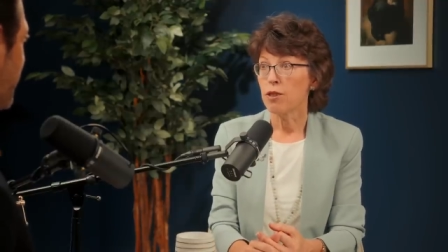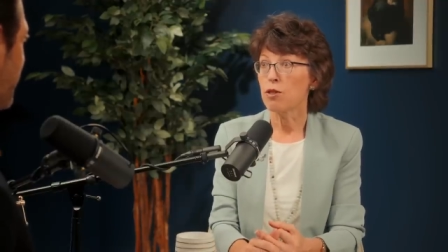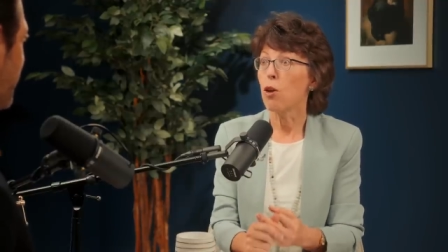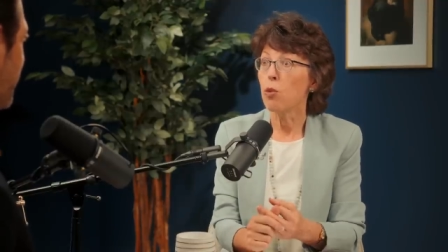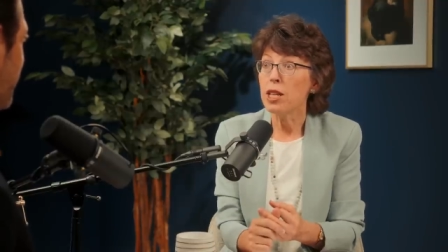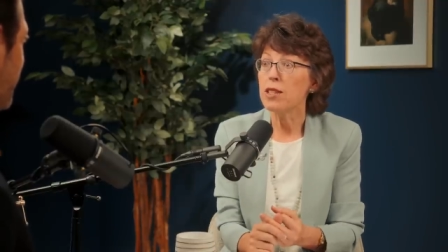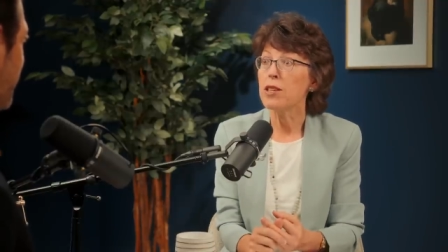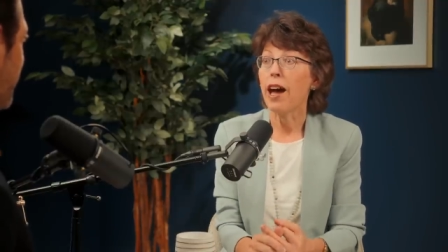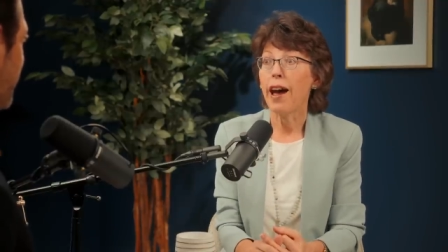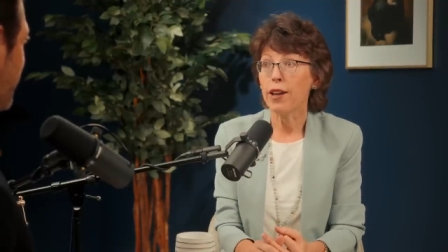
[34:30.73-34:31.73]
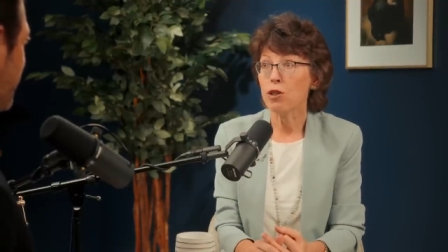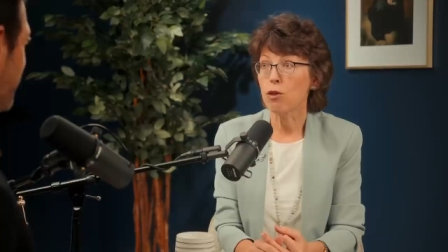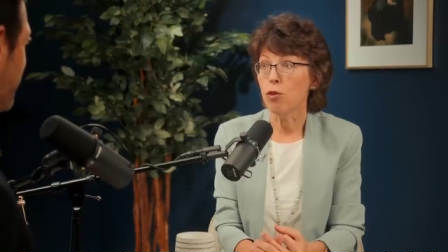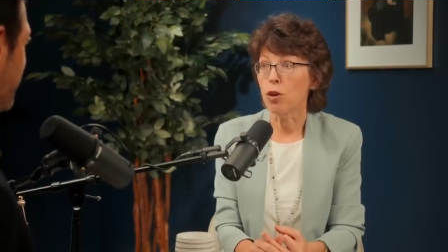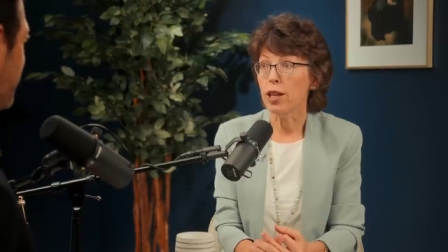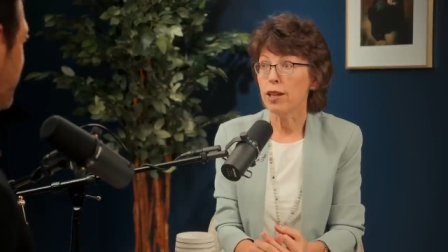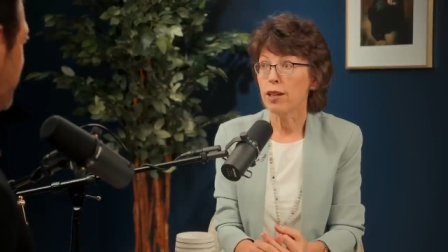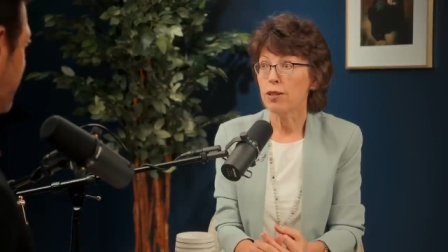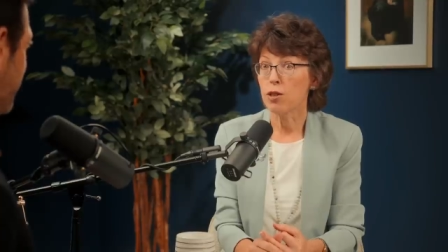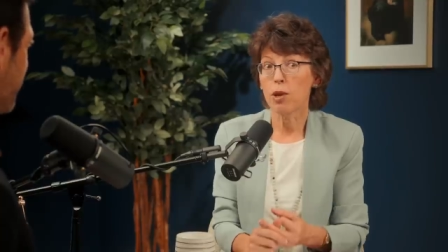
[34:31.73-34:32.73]
So we need to ask for it.
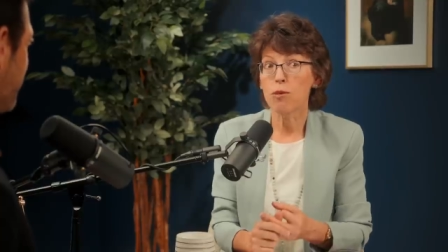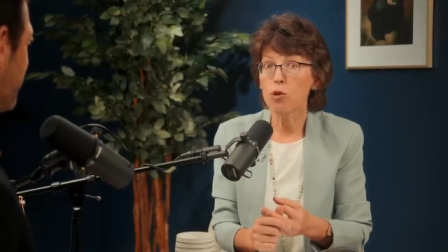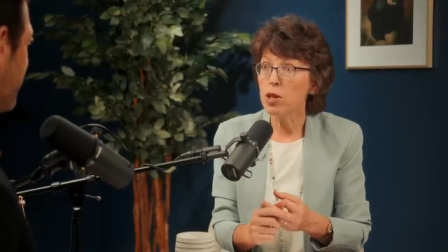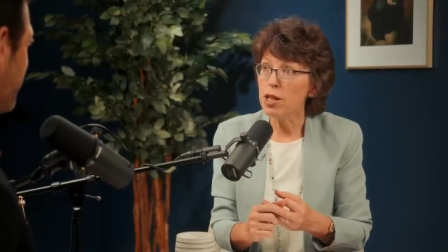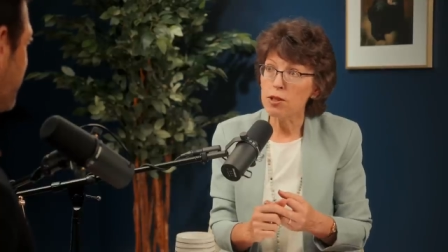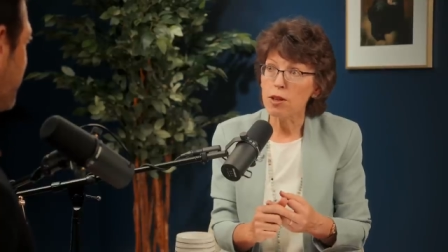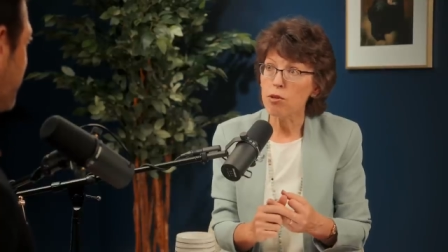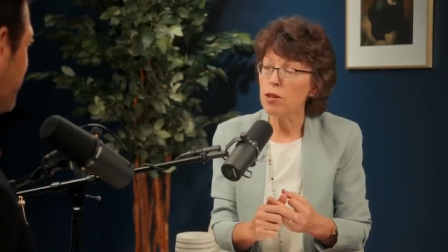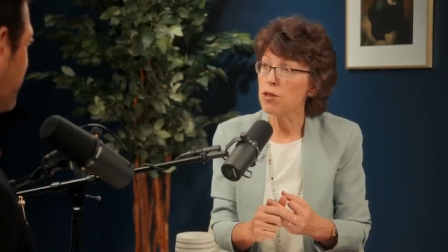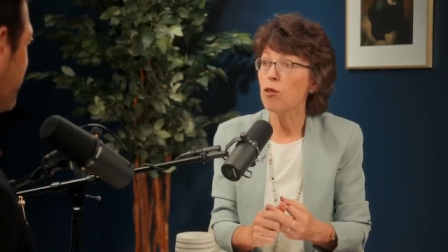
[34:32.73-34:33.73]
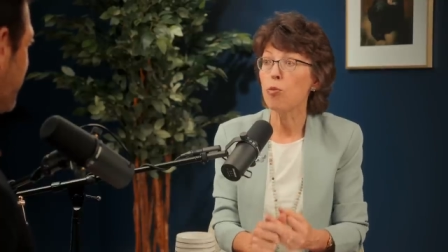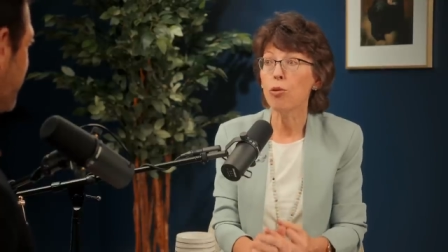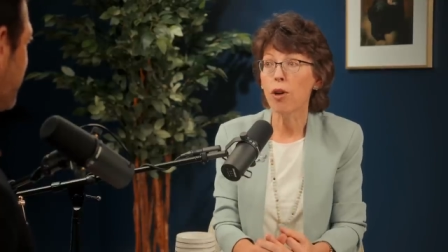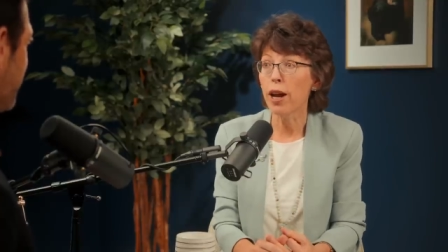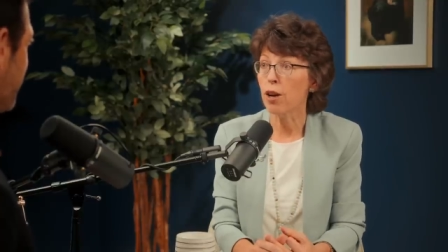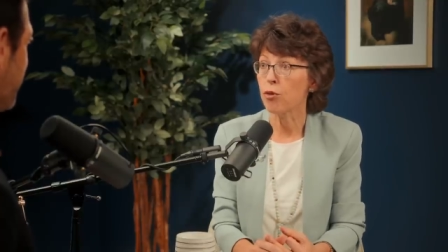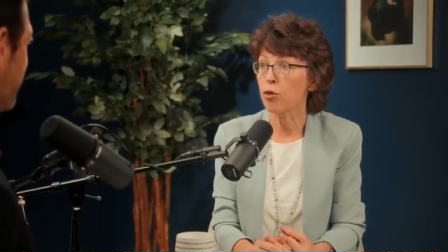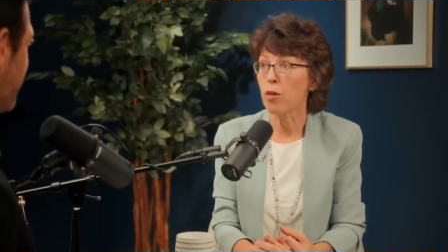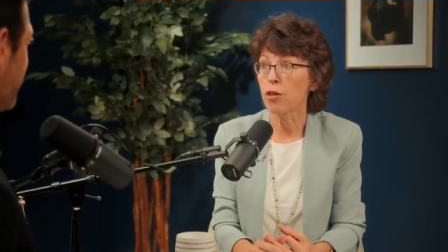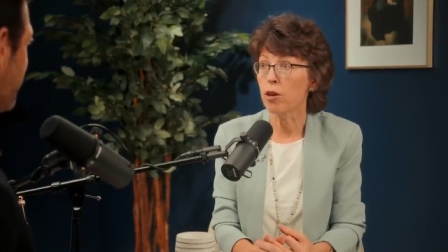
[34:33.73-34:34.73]
Sometimes we need to receive prayer
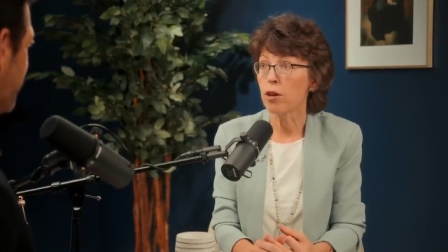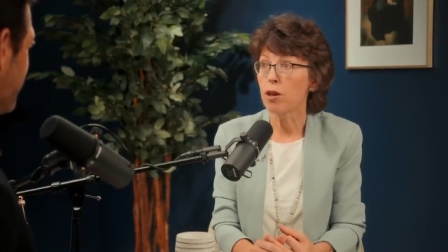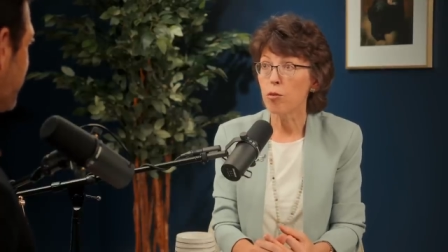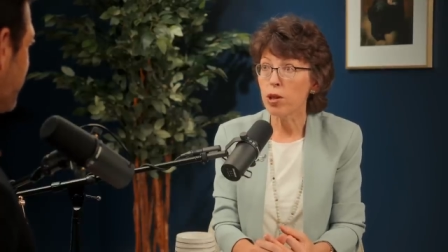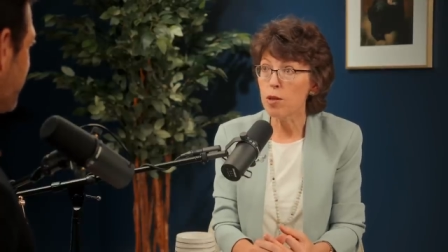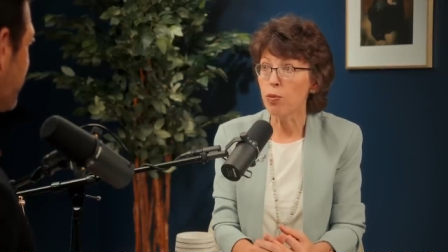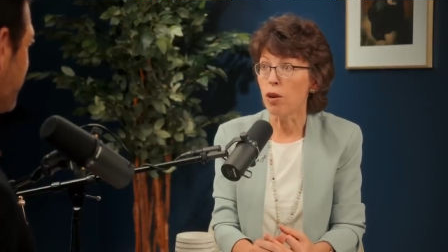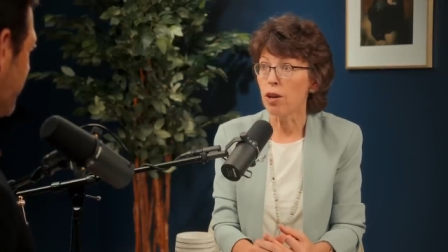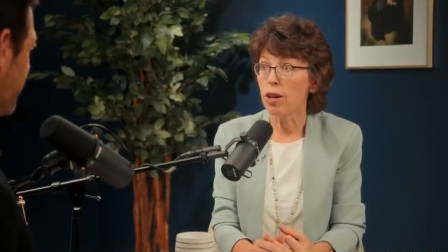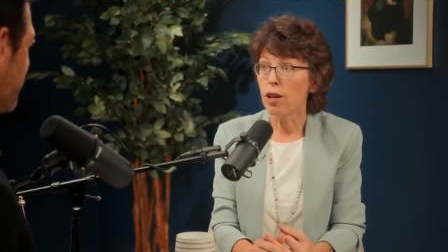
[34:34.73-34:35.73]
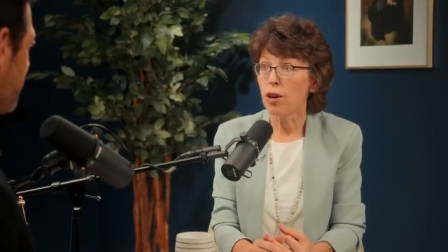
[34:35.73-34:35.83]
from other people.